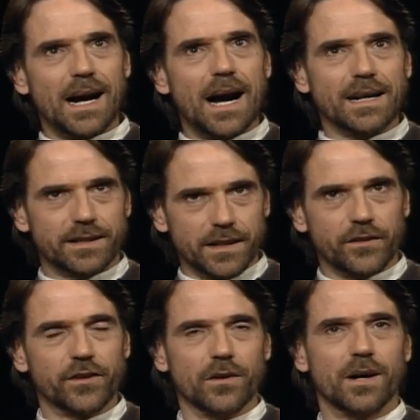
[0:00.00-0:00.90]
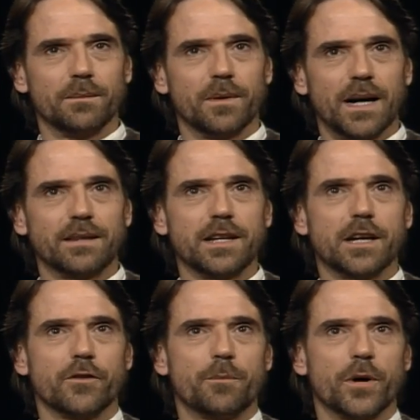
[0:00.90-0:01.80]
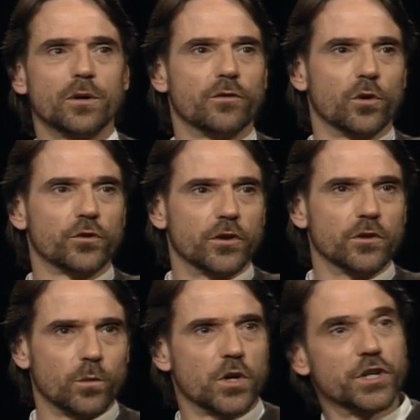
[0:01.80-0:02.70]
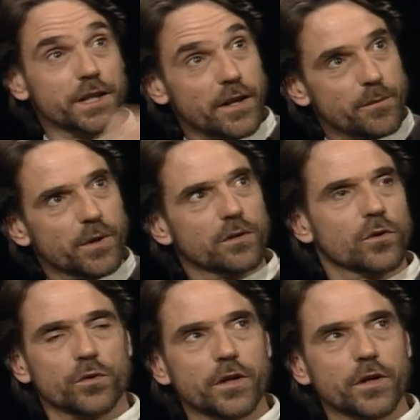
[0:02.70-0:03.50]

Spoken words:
I think so. I think if a pole vaulter is watching another pole vaulter,